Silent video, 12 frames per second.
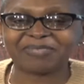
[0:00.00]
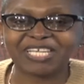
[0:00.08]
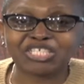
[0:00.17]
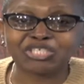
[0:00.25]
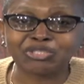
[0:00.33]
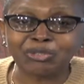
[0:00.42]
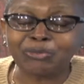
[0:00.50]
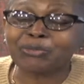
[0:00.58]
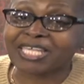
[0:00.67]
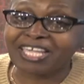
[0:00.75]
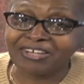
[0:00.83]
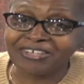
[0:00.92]
a show
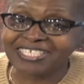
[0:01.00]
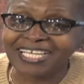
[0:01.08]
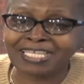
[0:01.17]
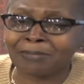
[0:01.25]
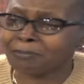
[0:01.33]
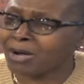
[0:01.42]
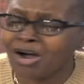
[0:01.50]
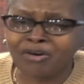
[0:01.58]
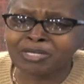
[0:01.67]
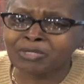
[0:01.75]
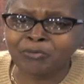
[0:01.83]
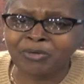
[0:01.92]
geared at
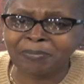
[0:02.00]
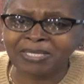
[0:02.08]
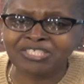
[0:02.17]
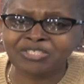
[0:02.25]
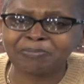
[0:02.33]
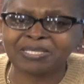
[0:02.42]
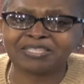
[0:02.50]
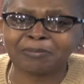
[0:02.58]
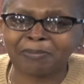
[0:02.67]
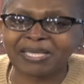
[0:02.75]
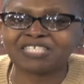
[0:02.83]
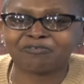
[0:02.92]
empowering women to be the
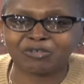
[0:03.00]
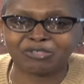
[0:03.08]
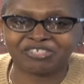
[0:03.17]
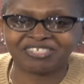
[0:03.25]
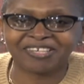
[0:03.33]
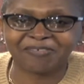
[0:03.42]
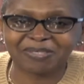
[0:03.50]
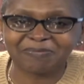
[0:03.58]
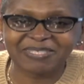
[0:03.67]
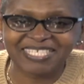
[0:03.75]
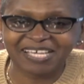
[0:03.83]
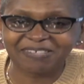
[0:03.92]
best versions of
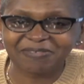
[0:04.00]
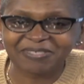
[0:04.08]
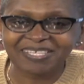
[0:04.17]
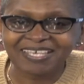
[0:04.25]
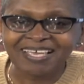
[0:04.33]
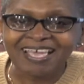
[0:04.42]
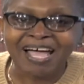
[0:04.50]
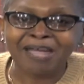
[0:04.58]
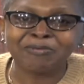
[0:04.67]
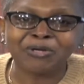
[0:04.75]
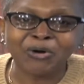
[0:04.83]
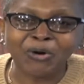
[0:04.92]
themselves.
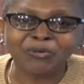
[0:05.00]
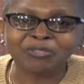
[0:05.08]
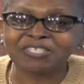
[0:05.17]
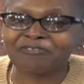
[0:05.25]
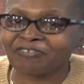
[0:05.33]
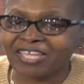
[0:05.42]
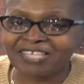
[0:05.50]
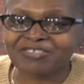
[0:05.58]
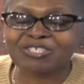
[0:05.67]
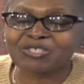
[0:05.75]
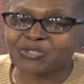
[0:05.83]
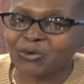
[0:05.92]
I'm your host,
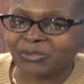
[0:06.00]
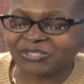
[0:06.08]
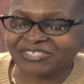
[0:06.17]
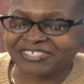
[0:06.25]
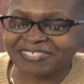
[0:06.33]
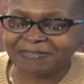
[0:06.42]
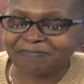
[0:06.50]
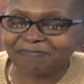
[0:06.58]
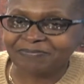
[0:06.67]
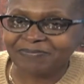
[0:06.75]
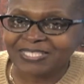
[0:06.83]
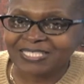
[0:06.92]
Faith Saunders.
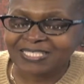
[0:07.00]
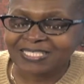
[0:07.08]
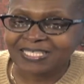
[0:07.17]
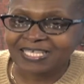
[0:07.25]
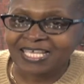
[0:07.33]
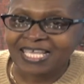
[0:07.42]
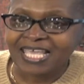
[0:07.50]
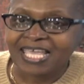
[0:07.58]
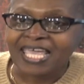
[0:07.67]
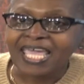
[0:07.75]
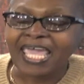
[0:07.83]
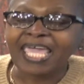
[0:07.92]

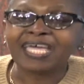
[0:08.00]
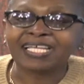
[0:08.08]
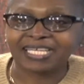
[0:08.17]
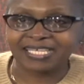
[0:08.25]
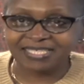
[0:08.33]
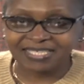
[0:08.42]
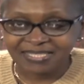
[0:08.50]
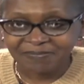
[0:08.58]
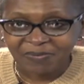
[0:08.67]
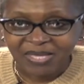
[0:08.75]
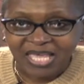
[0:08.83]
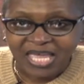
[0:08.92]
ALS.
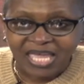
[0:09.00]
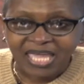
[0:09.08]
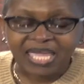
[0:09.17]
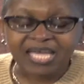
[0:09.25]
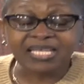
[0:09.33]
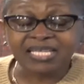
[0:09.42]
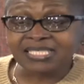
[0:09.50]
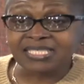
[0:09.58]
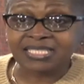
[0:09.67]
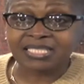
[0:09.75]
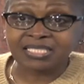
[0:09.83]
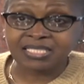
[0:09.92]
ALS
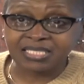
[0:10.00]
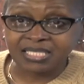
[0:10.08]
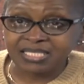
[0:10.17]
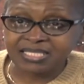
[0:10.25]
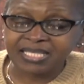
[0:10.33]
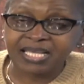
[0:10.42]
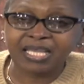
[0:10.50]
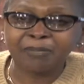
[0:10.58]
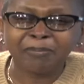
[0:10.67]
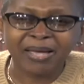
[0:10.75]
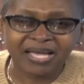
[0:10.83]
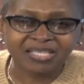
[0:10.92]
is a disease that
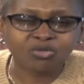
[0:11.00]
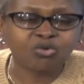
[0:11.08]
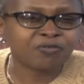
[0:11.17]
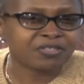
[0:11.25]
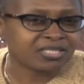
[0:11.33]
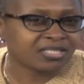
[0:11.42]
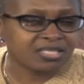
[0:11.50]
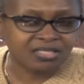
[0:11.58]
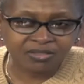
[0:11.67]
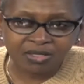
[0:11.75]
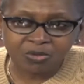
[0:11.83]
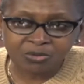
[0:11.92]
impacts over
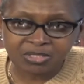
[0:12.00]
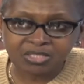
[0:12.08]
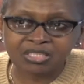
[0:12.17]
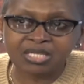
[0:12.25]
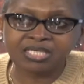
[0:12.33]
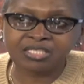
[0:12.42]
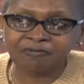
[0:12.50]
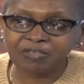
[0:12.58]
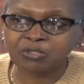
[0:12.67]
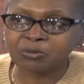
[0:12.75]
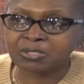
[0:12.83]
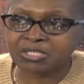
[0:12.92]
6,000
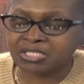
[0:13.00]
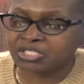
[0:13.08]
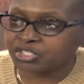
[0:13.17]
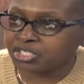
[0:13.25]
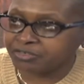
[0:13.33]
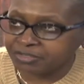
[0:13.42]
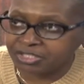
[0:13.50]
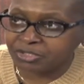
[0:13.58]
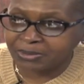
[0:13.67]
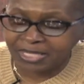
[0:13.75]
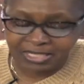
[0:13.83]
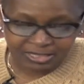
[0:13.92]
individuals each year in the
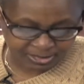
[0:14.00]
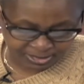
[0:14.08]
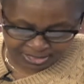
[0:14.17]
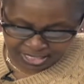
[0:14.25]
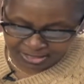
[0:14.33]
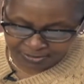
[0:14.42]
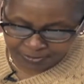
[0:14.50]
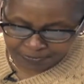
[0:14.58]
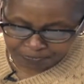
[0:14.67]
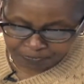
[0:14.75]
United States.